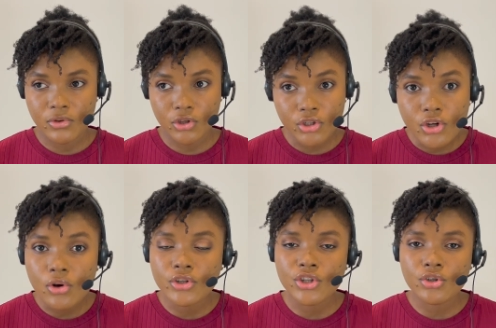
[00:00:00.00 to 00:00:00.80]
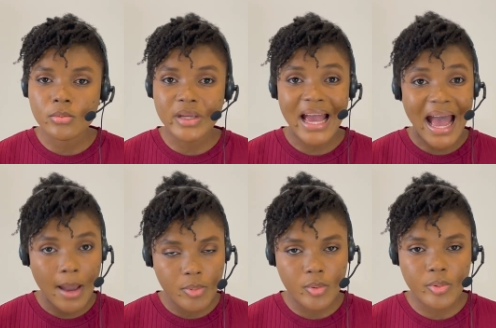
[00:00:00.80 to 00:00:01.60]
Your tone should be
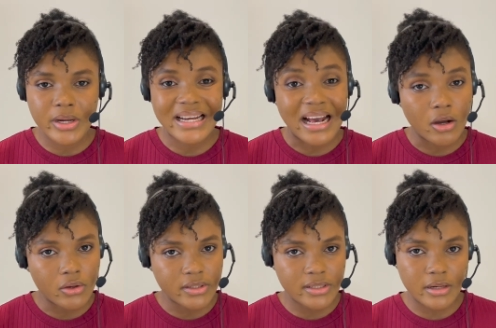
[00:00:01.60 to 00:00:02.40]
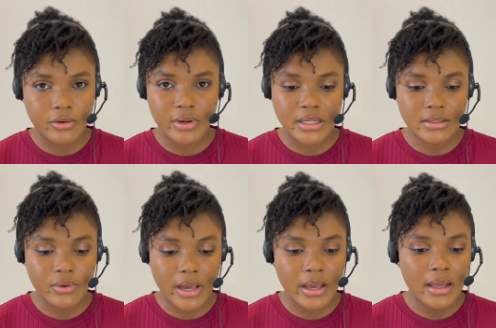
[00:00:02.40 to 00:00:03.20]
appropriate and considerate,
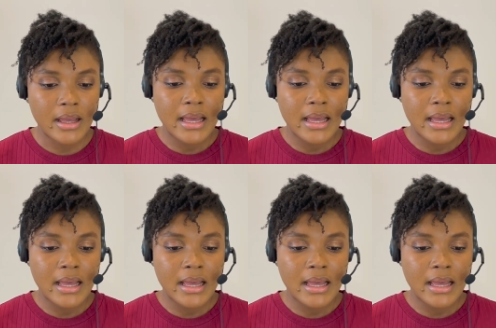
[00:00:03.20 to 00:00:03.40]
okay?